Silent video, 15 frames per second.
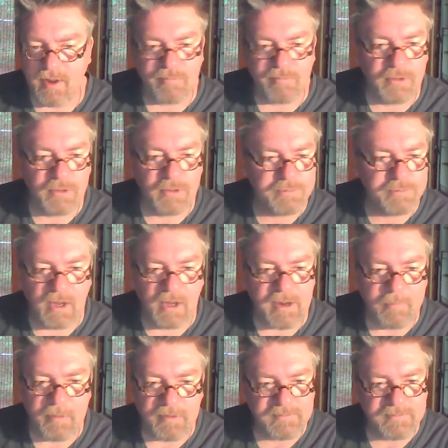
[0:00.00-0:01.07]
every group
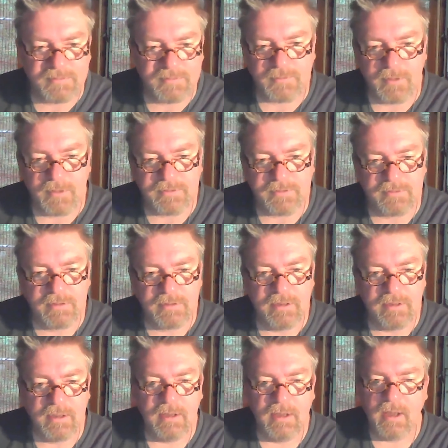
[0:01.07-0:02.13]
dynamic situation,
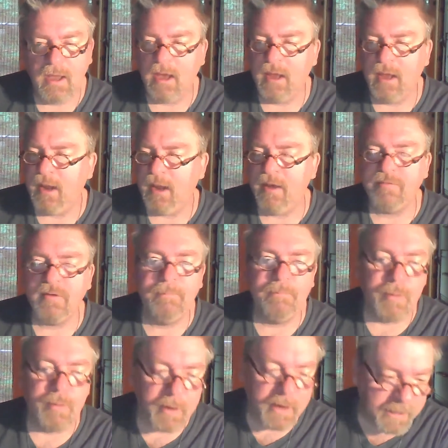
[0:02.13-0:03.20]
and every
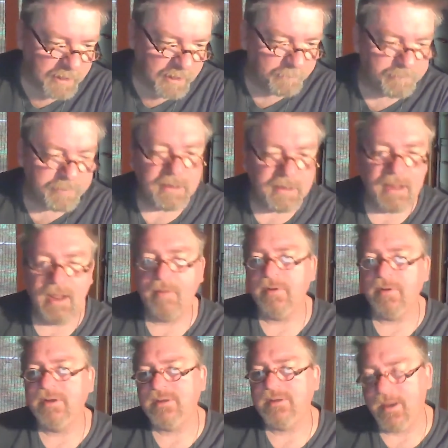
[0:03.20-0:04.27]
breakup and
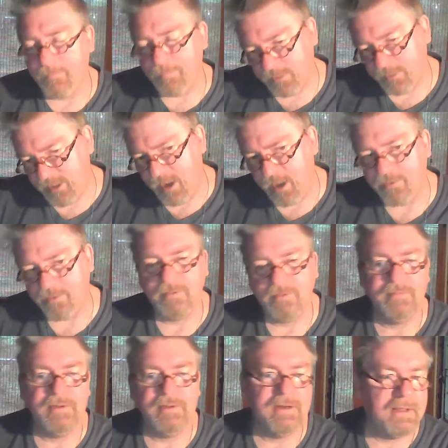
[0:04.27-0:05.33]
every temper tantrum.
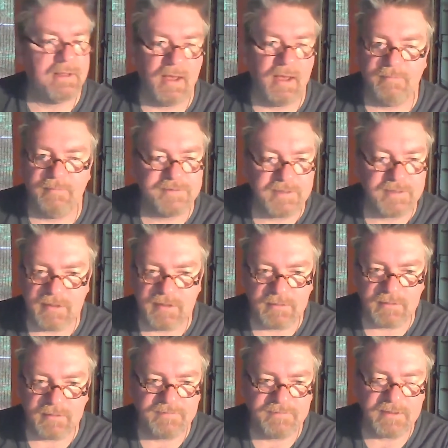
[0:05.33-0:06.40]
And I've seen
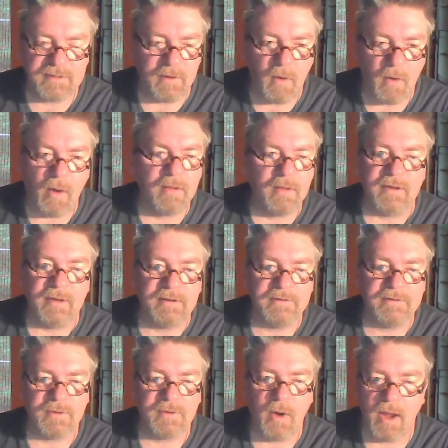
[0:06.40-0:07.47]
all of it.
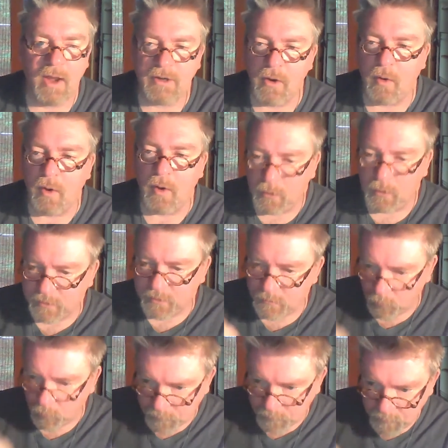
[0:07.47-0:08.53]
So I know, I look at,
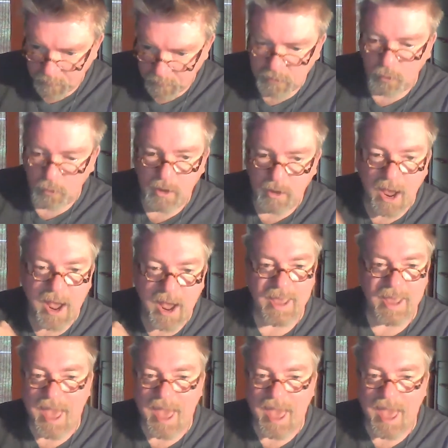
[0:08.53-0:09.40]
you know, guy